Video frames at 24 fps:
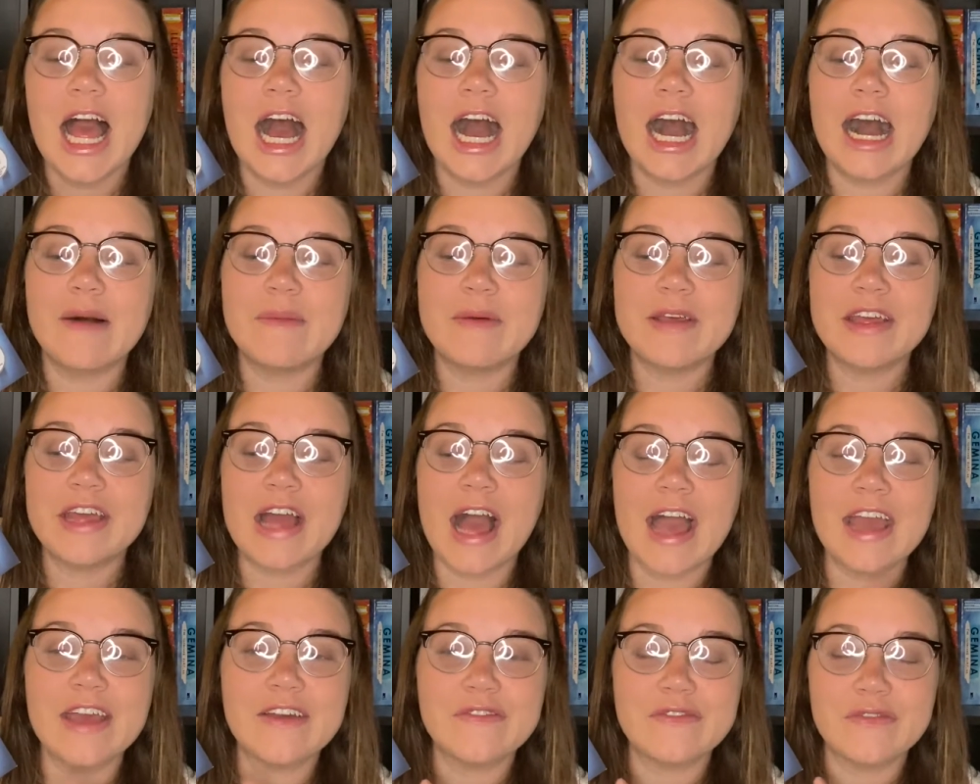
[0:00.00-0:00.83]

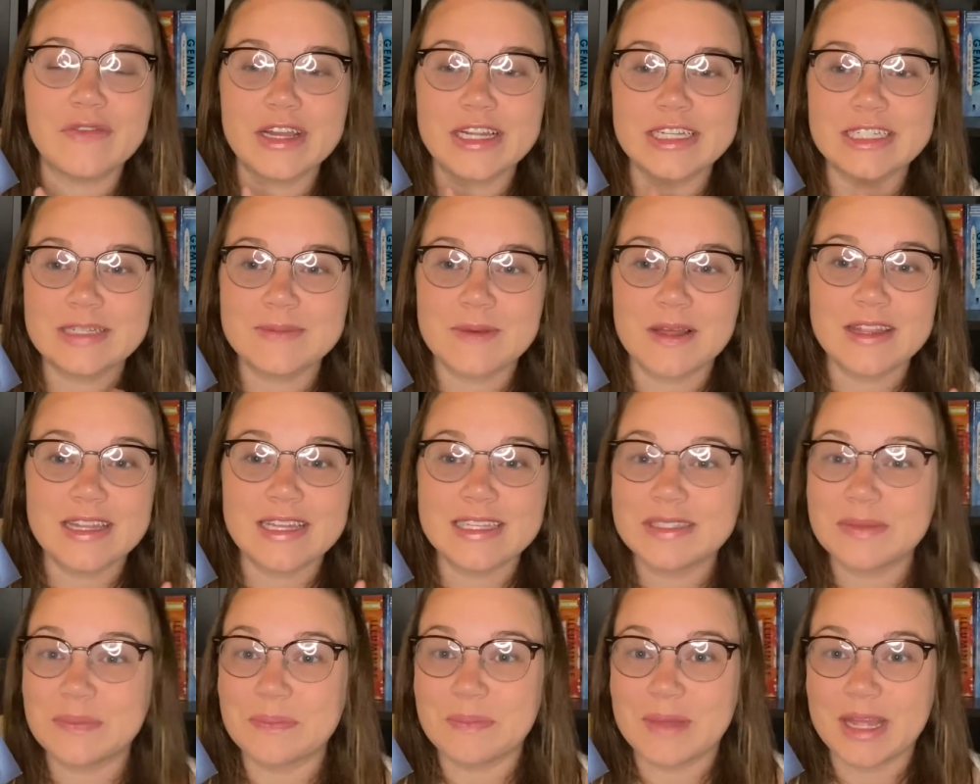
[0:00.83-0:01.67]
I have ranted about
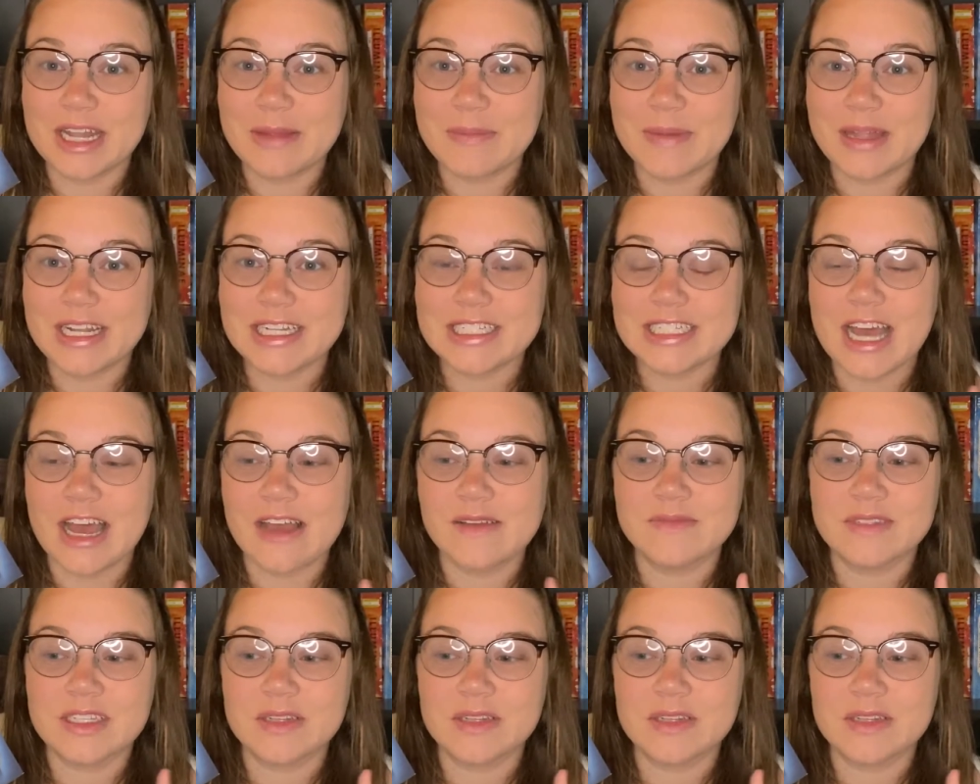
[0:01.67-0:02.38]
this many, many times.